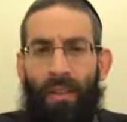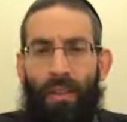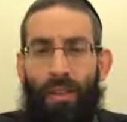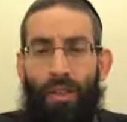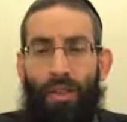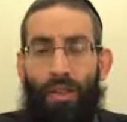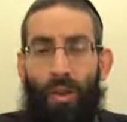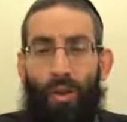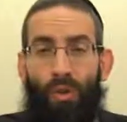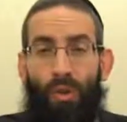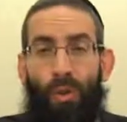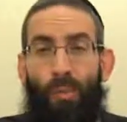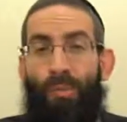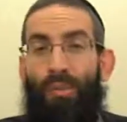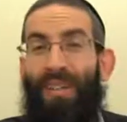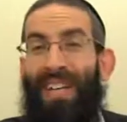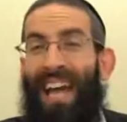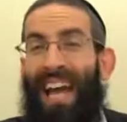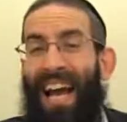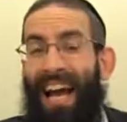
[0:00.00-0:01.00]
So to
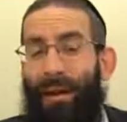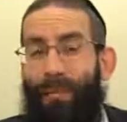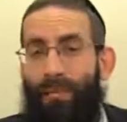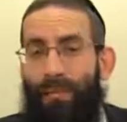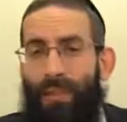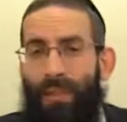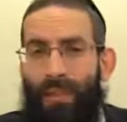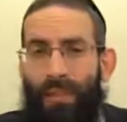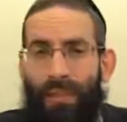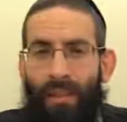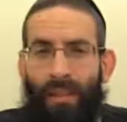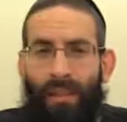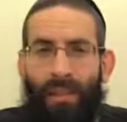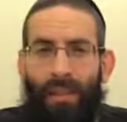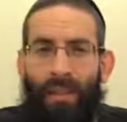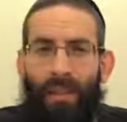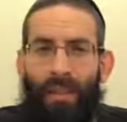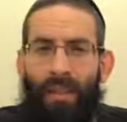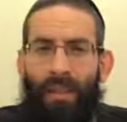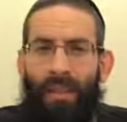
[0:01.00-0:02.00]
preempt
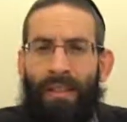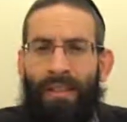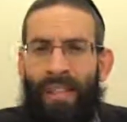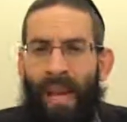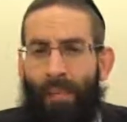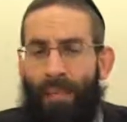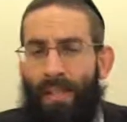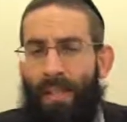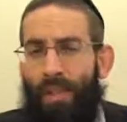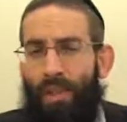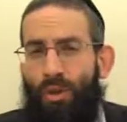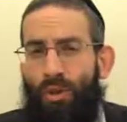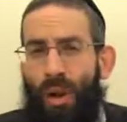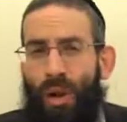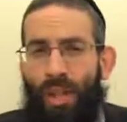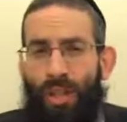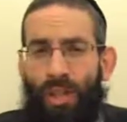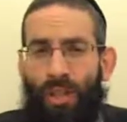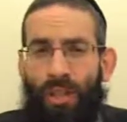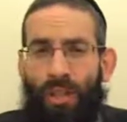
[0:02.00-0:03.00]
this type of
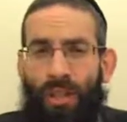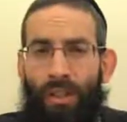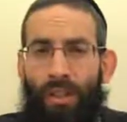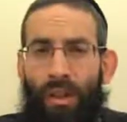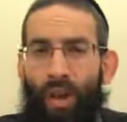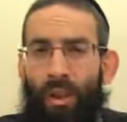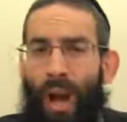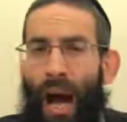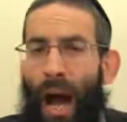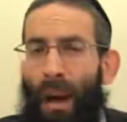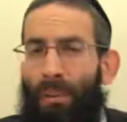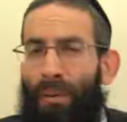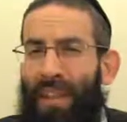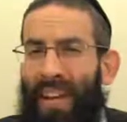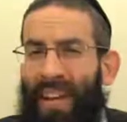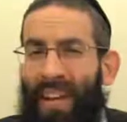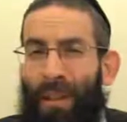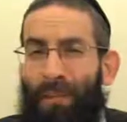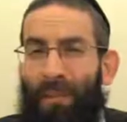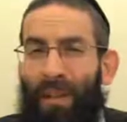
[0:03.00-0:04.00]
situation, the Torah
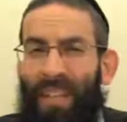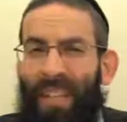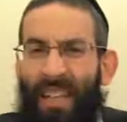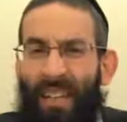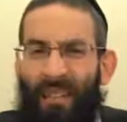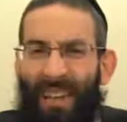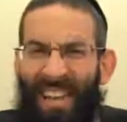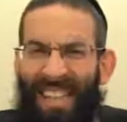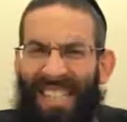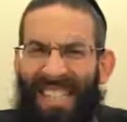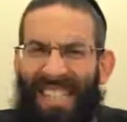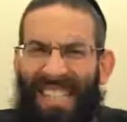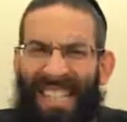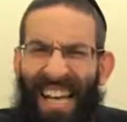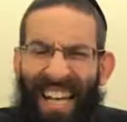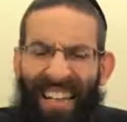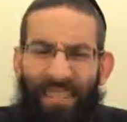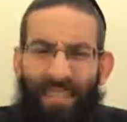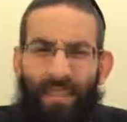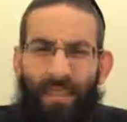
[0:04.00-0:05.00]
obligated him to leave at a
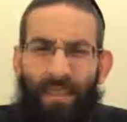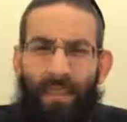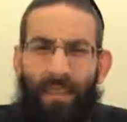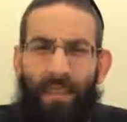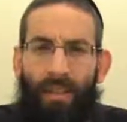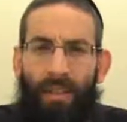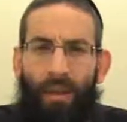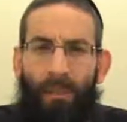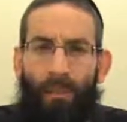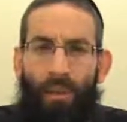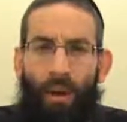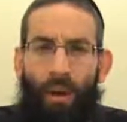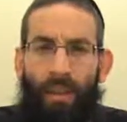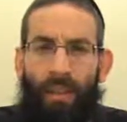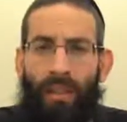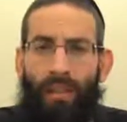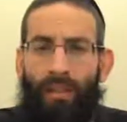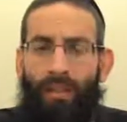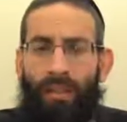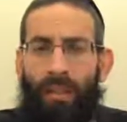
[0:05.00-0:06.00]
set point
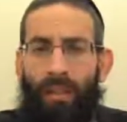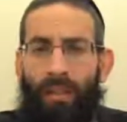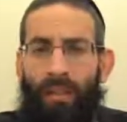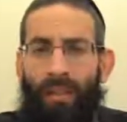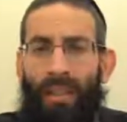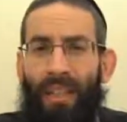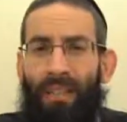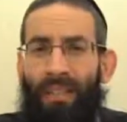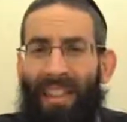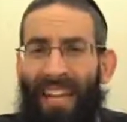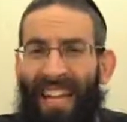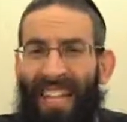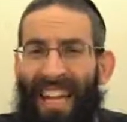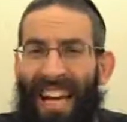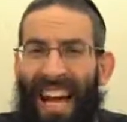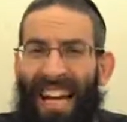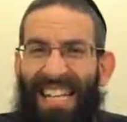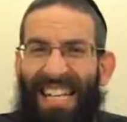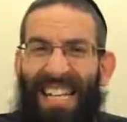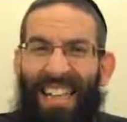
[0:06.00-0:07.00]
in the field, to leave it at
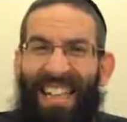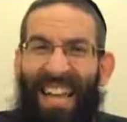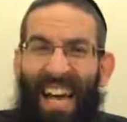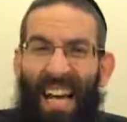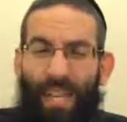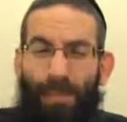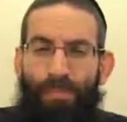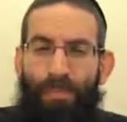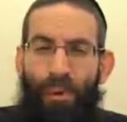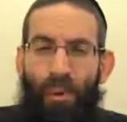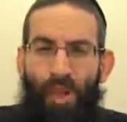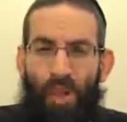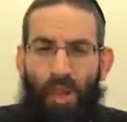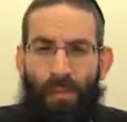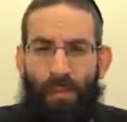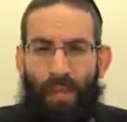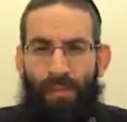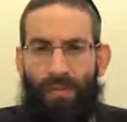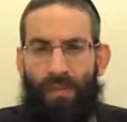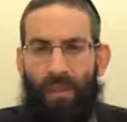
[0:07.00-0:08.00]
as the last portion of
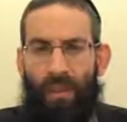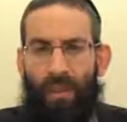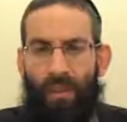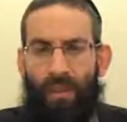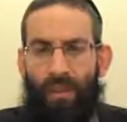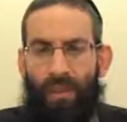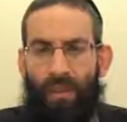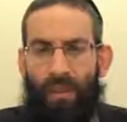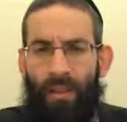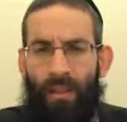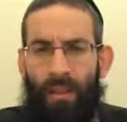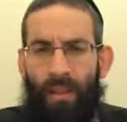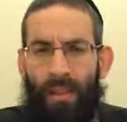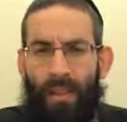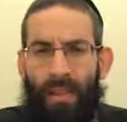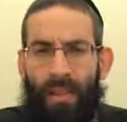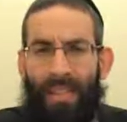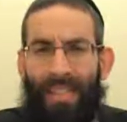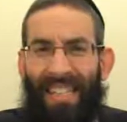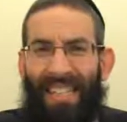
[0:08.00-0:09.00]
his field.
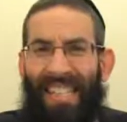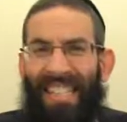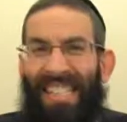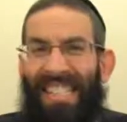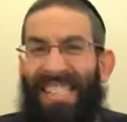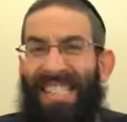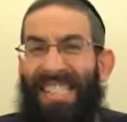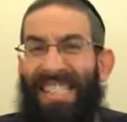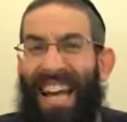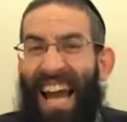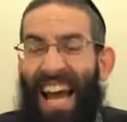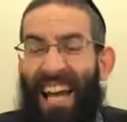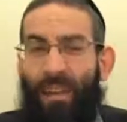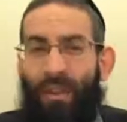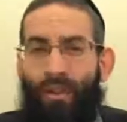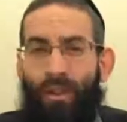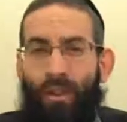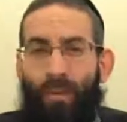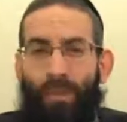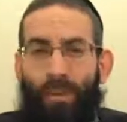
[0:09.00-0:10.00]
This is a
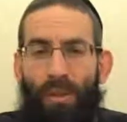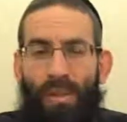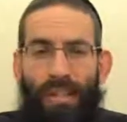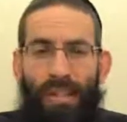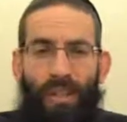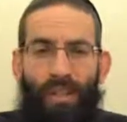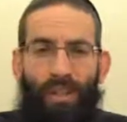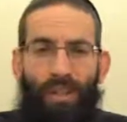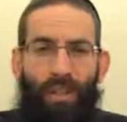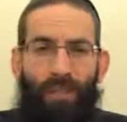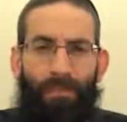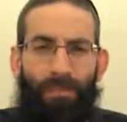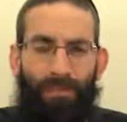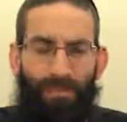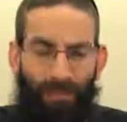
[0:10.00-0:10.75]
standard procedure